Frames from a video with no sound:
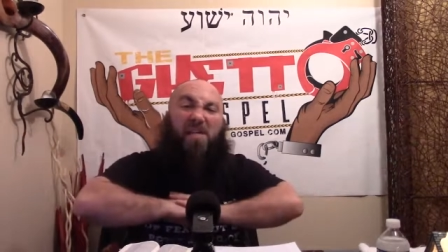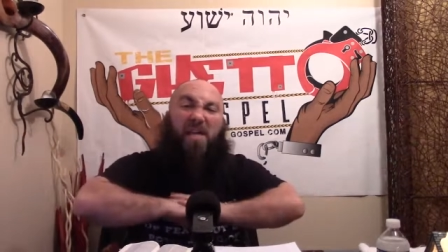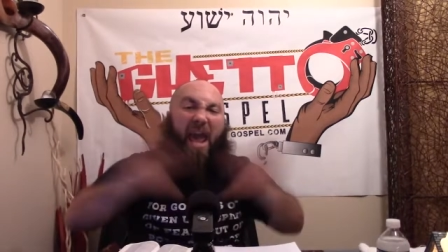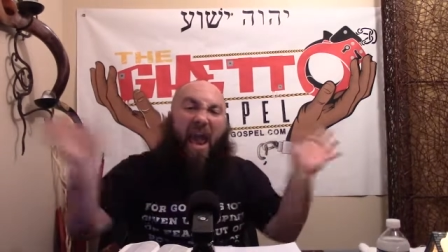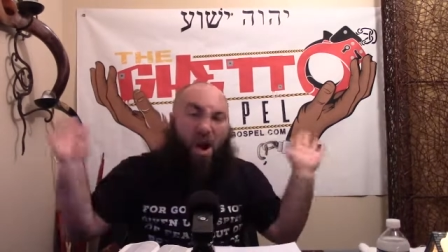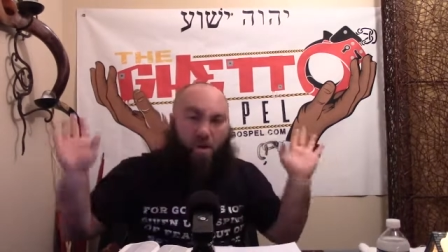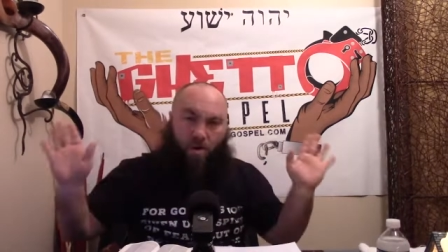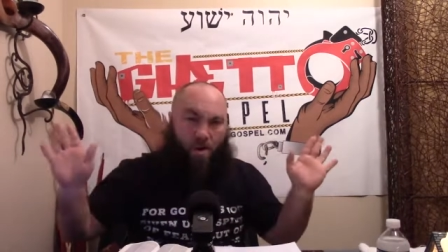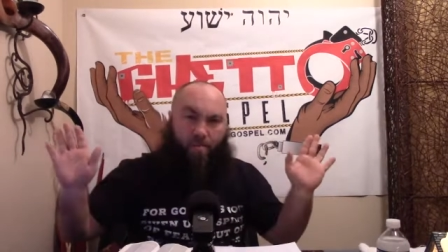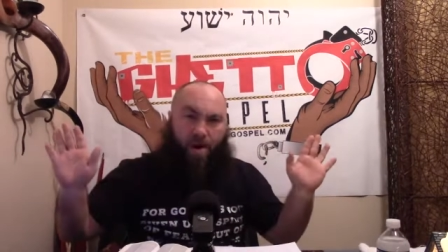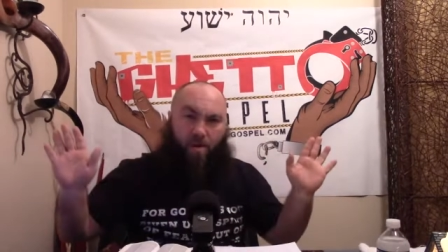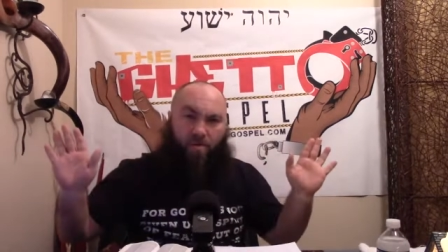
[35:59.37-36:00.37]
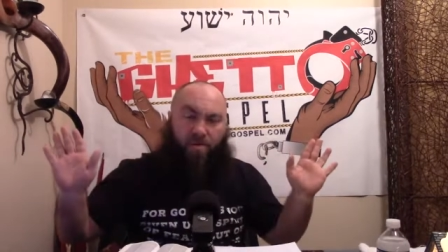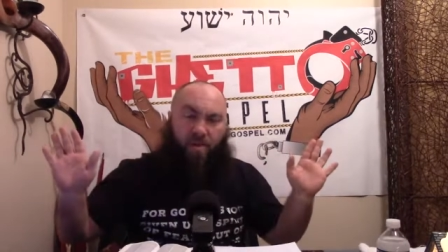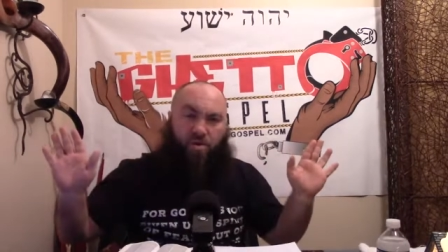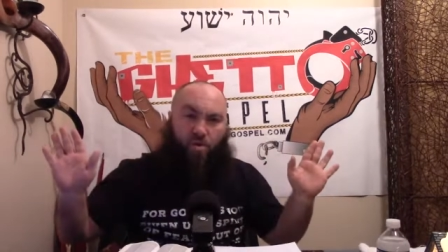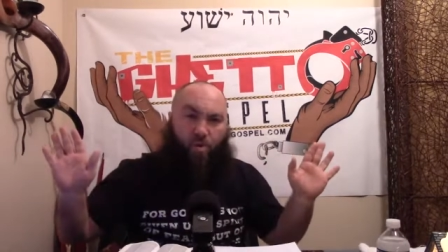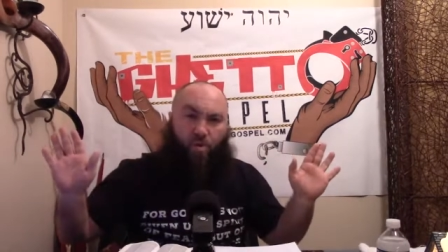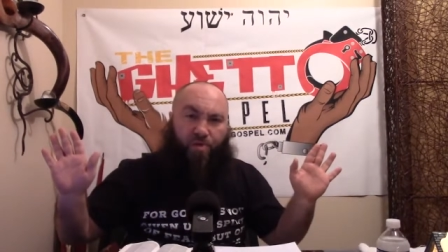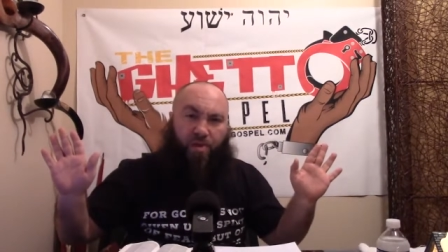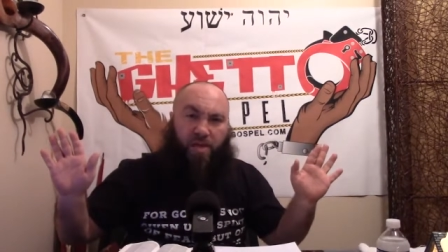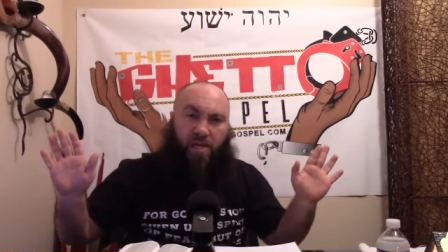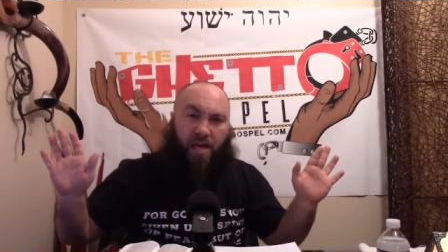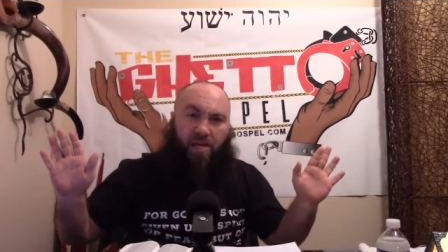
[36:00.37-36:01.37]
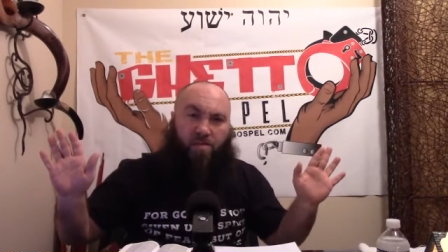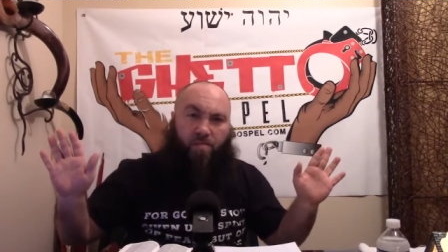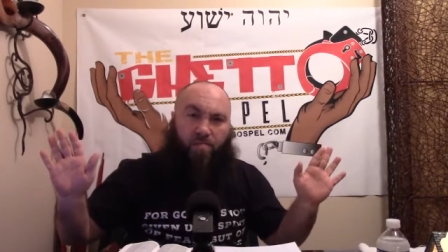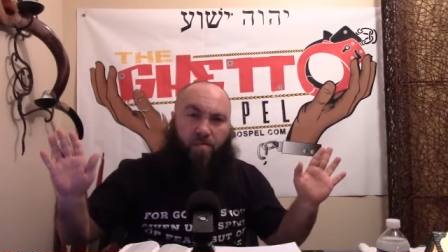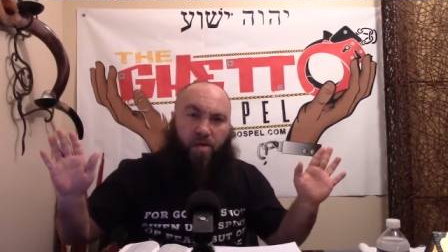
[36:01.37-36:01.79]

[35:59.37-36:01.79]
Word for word: care about this earthly kingdom,